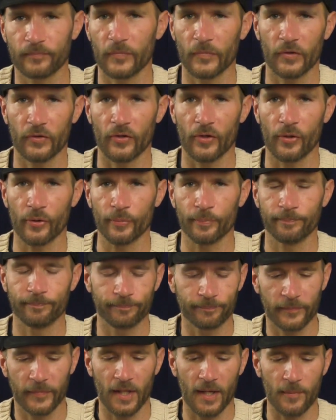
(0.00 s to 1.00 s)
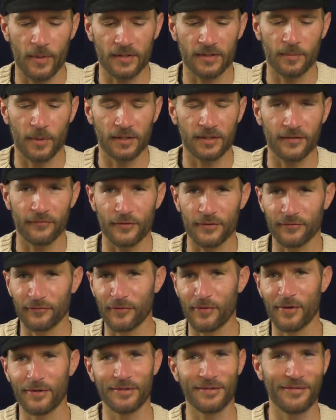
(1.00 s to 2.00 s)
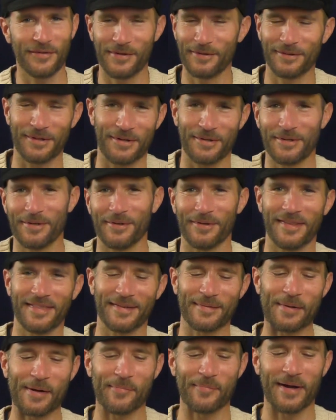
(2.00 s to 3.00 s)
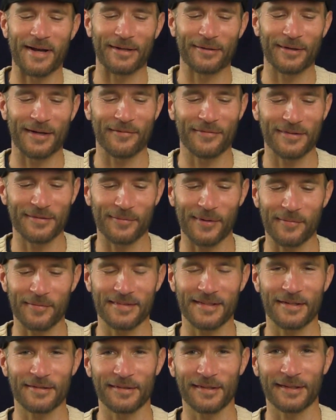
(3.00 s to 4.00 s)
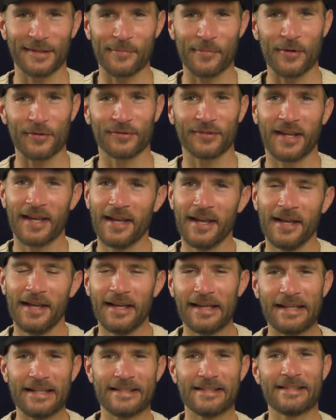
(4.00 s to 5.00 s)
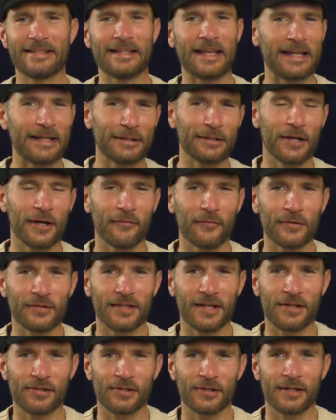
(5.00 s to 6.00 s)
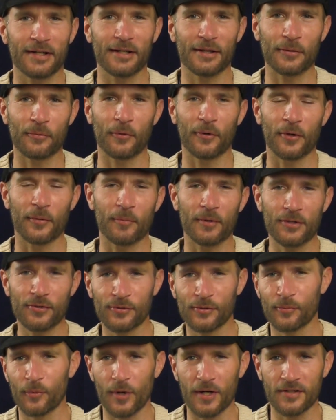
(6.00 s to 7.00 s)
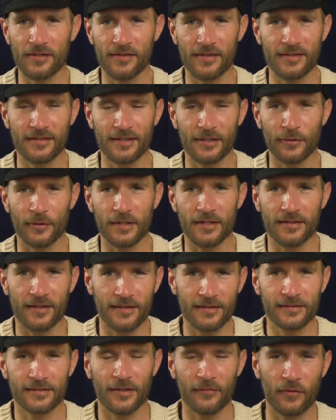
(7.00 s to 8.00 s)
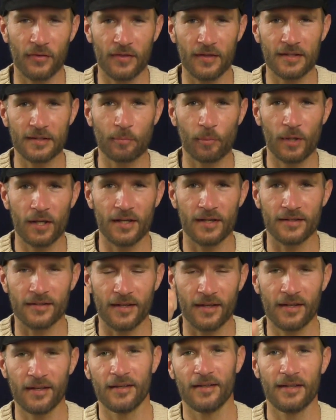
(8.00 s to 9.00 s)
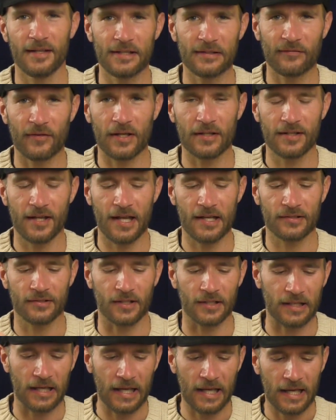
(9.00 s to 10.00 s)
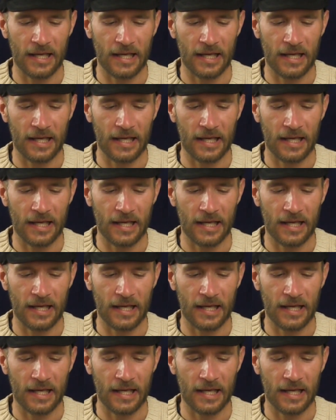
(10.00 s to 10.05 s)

So that makes a big difference. For those of you who don't know anything about Minecraft, this probably sounds like the most insane conversation in the world, but you should watch the series on Stuff and Things Plays. It's fantastic.